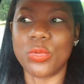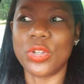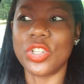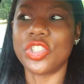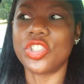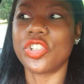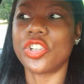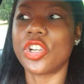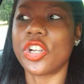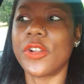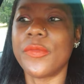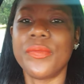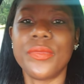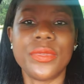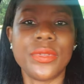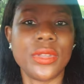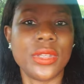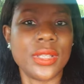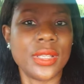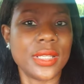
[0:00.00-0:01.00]
what you're
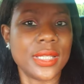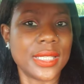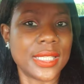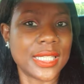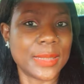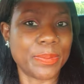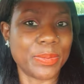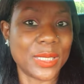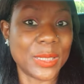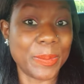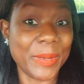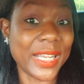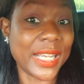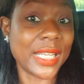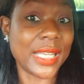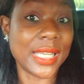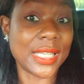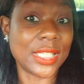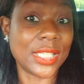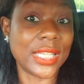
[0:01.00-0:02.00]

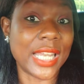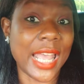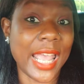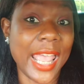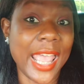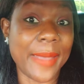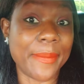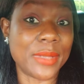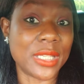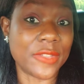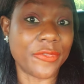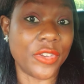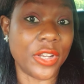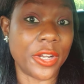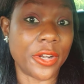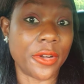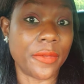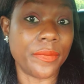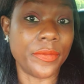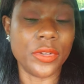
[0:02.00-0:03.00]
speaking into the atmosphere.